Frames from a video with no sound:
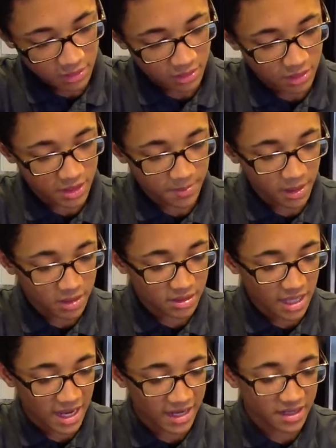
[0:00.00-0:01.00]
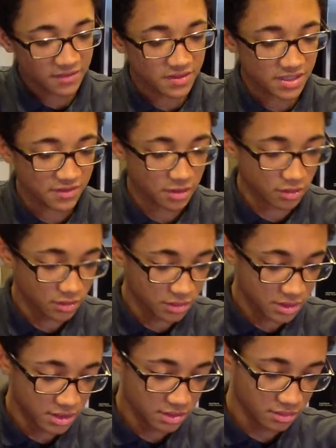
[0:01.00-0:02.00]
This part is kind of
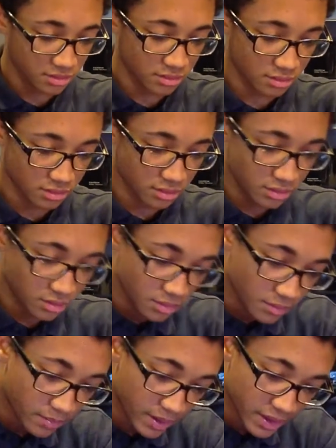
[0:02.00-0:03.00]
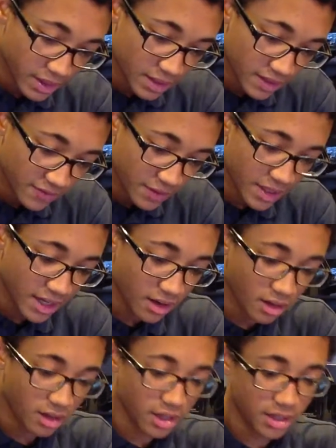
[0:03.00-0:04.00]
difficult, but if you get it
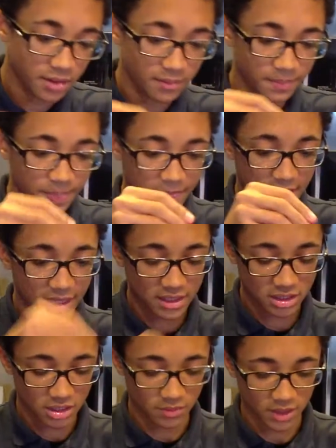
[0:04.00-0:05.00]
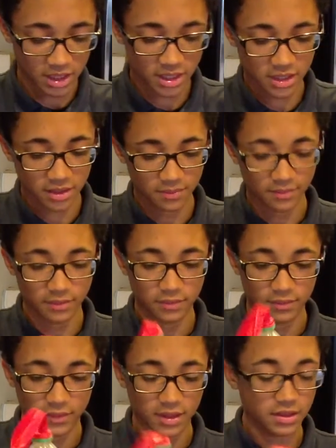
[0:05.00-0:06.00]
on, it should work.
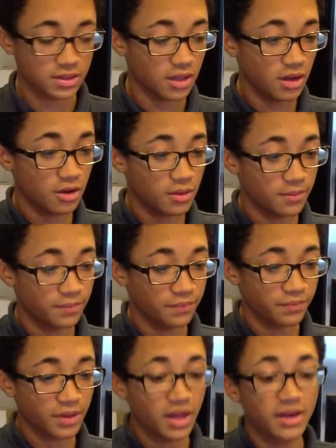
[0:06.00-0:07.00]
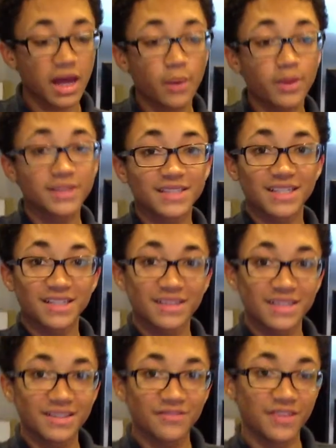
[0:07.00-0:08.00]
So now we're just going to
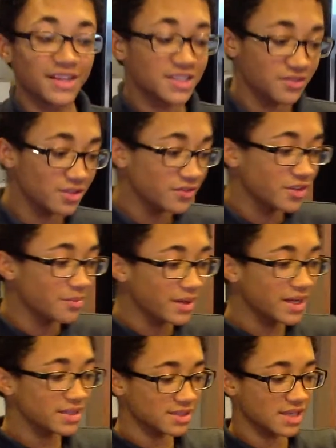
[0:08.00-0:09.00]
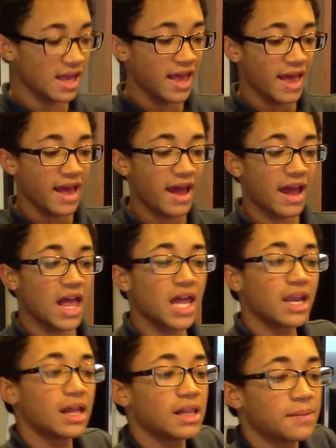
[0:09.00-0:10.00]
leave this for a few minutes
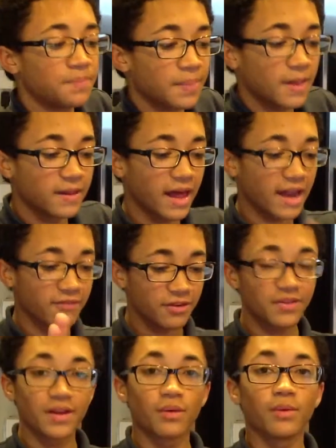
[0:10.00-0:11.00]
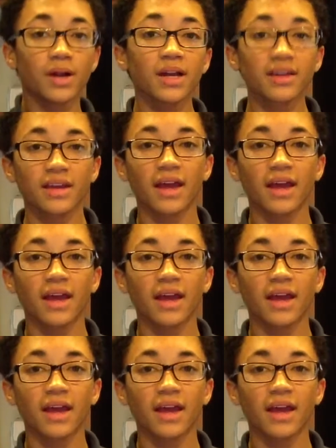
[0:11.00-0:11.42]
and let everything work,